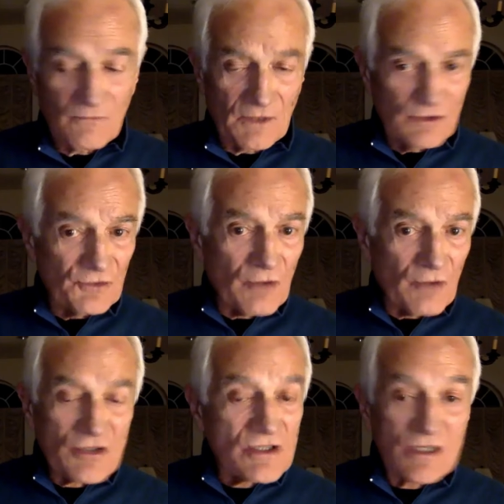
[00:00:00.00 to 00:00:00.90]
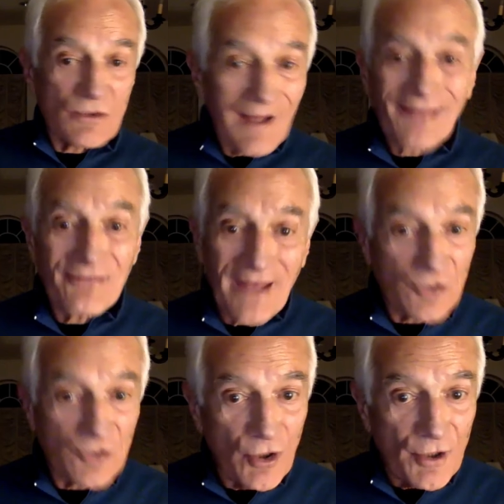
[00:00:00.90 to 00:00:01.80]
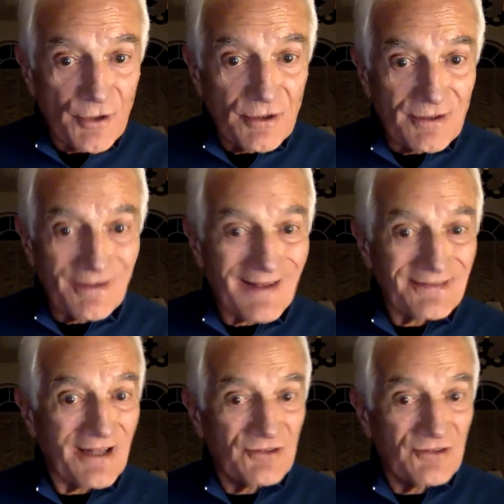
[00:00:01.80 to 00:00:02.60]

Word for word: illustrations that are not that good, not that